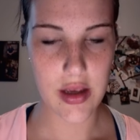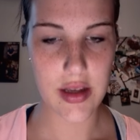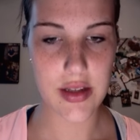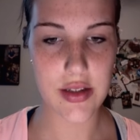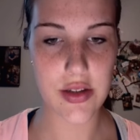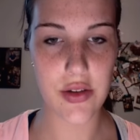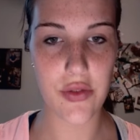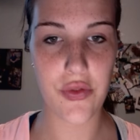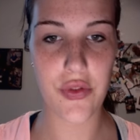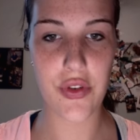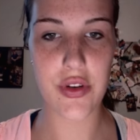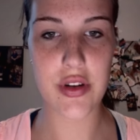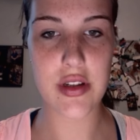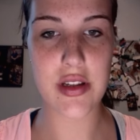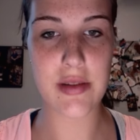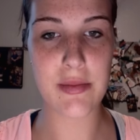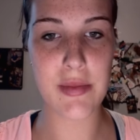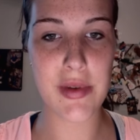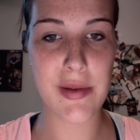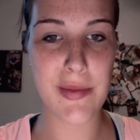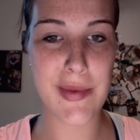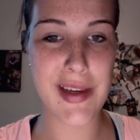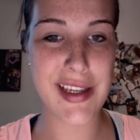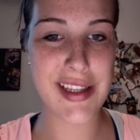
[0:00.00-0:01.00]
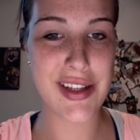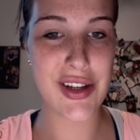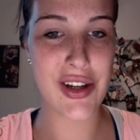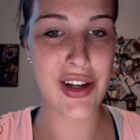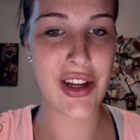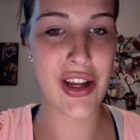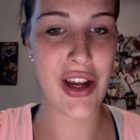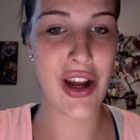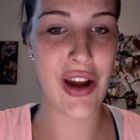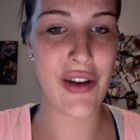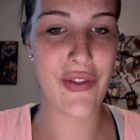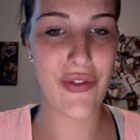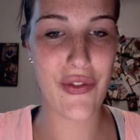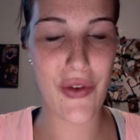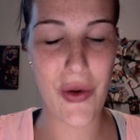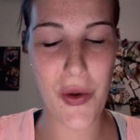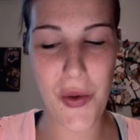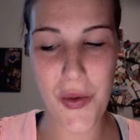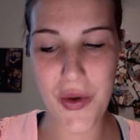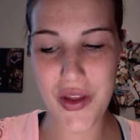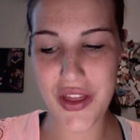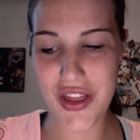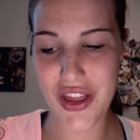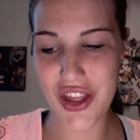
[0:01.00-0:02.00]
So first I'm going to be starting off
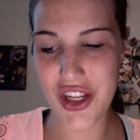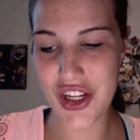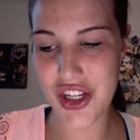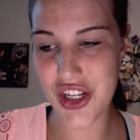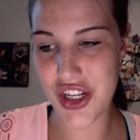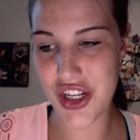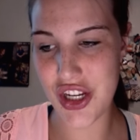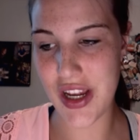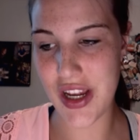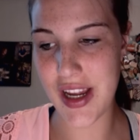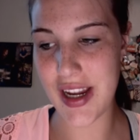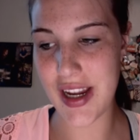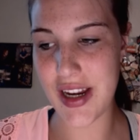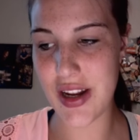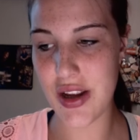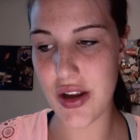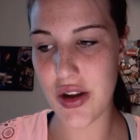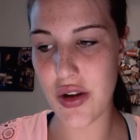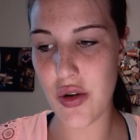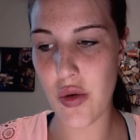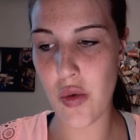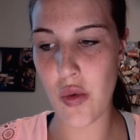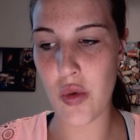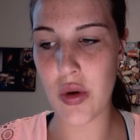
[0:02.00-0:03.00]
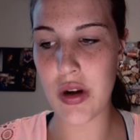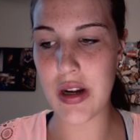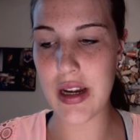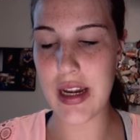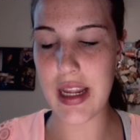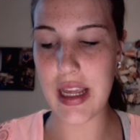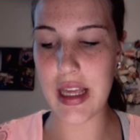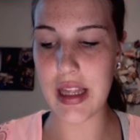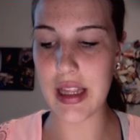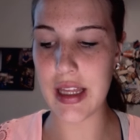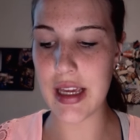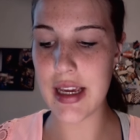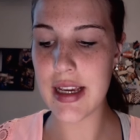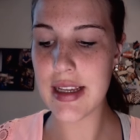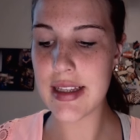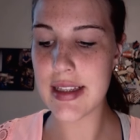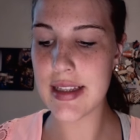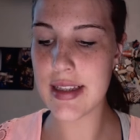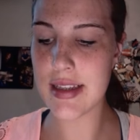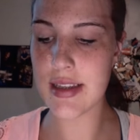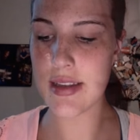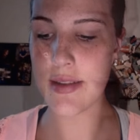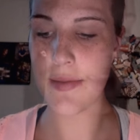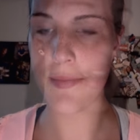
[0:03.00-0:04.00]
with the shade Cornelious.
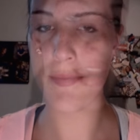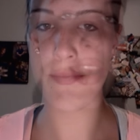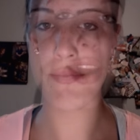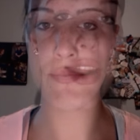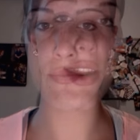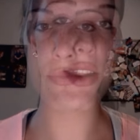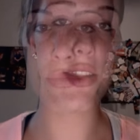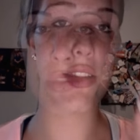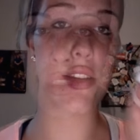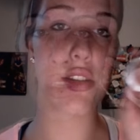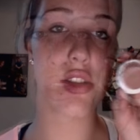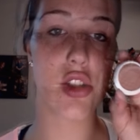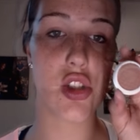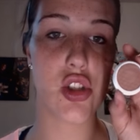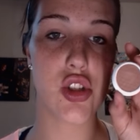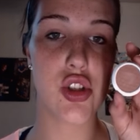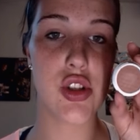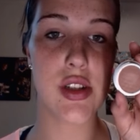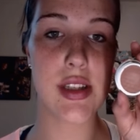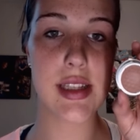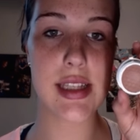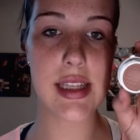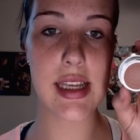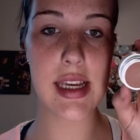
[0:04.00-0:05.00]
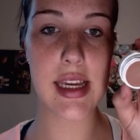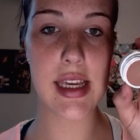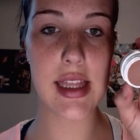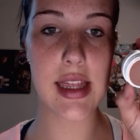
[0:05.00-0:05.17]
And it looks just like